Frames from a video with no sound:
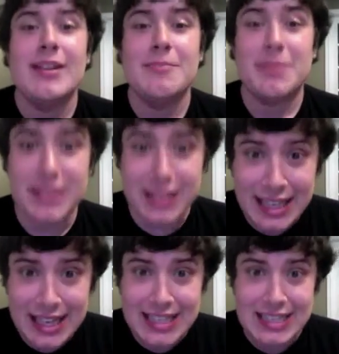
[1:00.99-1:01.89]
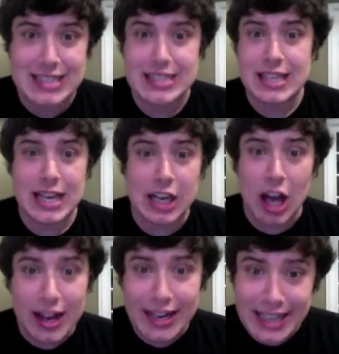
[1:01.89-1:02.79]
Please, you
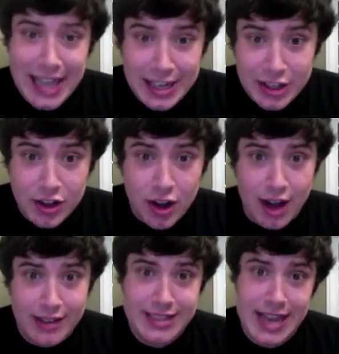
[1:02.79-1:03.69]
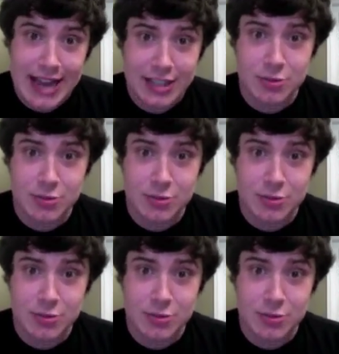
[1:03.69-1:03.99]
gotta get in contact